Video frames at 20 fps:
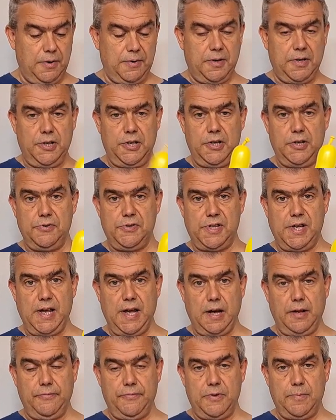I'm going to use the
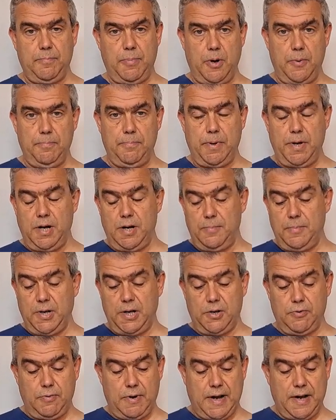yellow for the bottom part of my
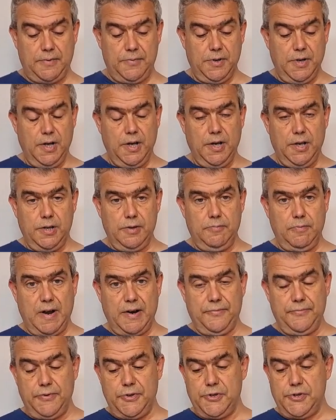crown, the red
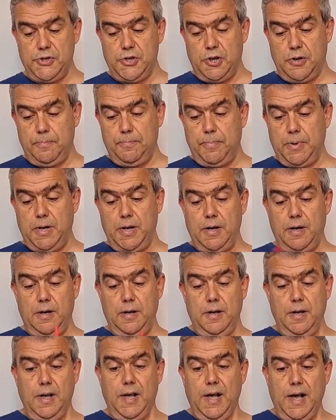for the top
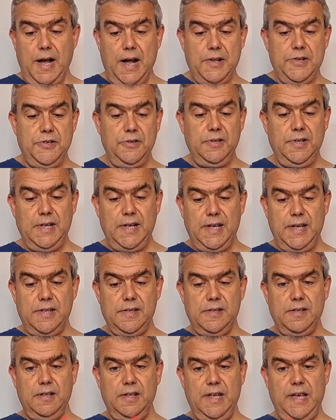part. And you need
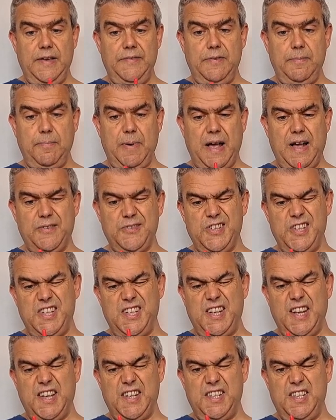to leave about
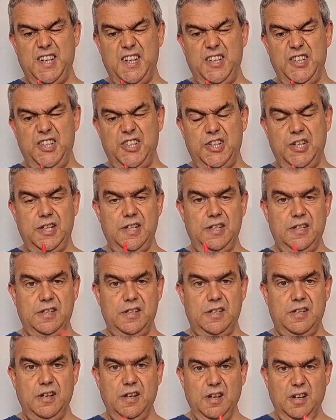six
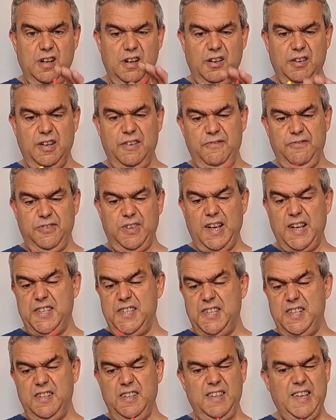inches
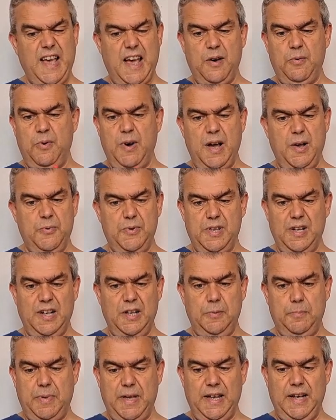uninflated. You get away with a
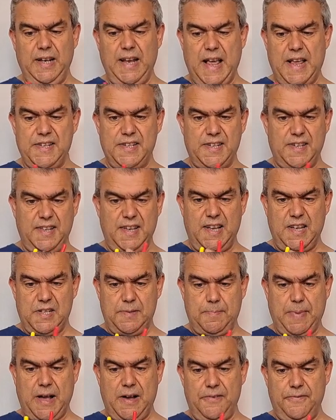little bit less. I think that's
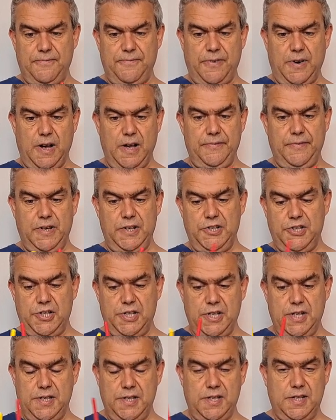about five
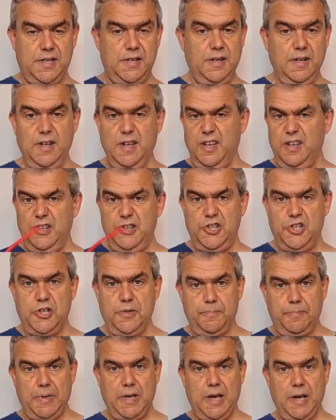inches. You
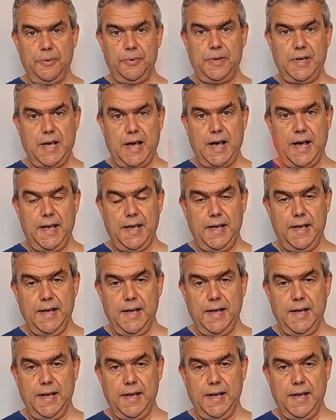should be okay.